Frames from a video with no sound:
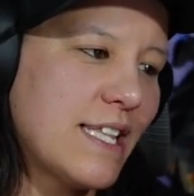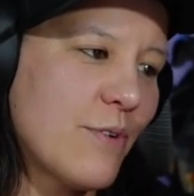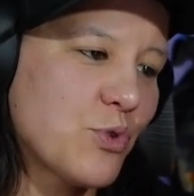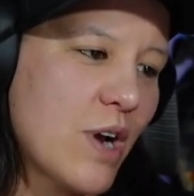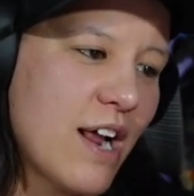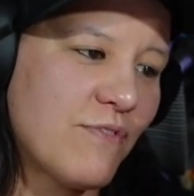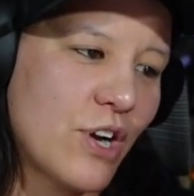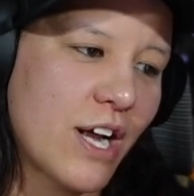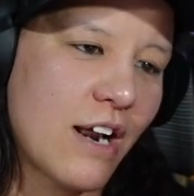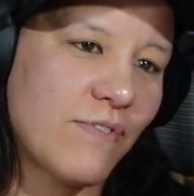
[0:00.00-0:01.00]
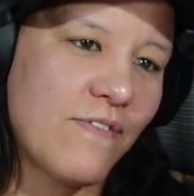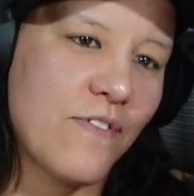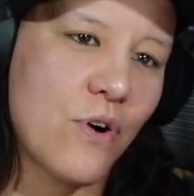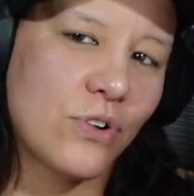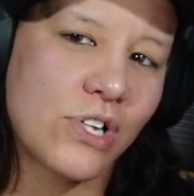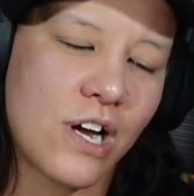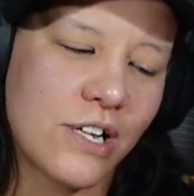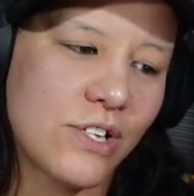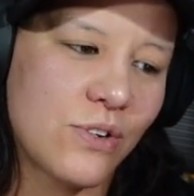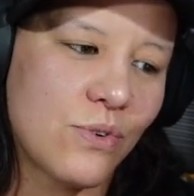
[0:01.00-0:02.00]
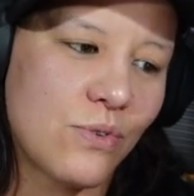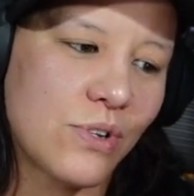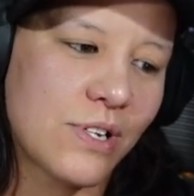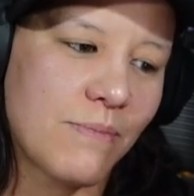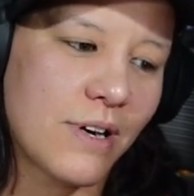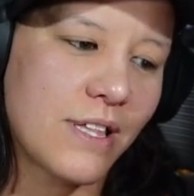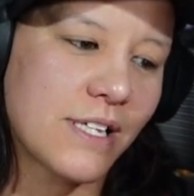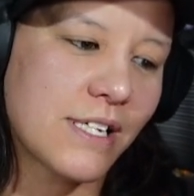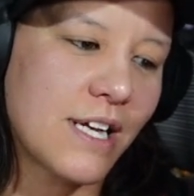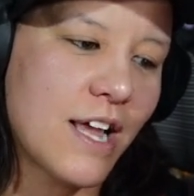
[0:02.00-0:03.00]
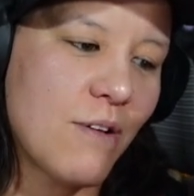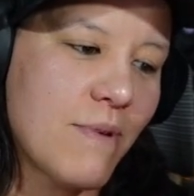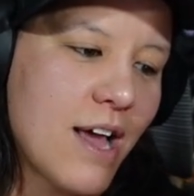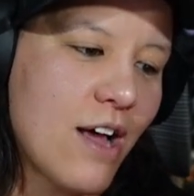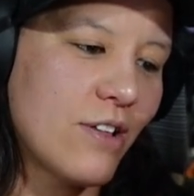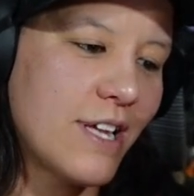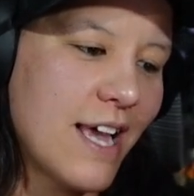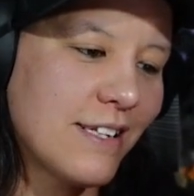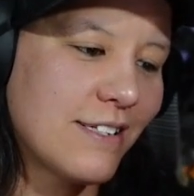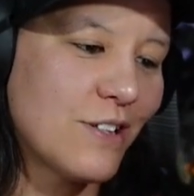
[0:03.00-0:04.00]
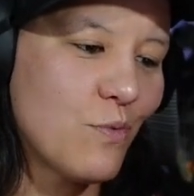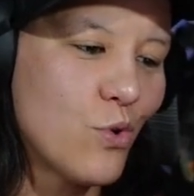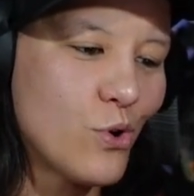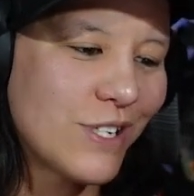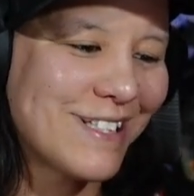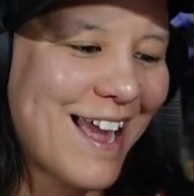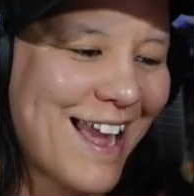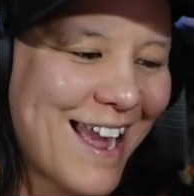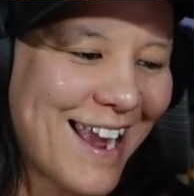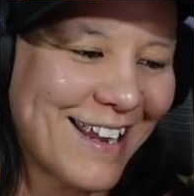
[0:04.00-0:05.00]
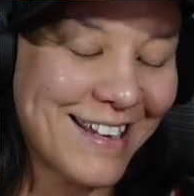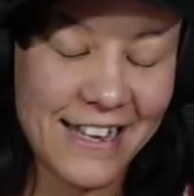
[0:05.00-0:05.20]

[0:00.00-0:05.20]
That was right after I got off the phone talking to somebody that's going to help me out. Yes, the Woostang.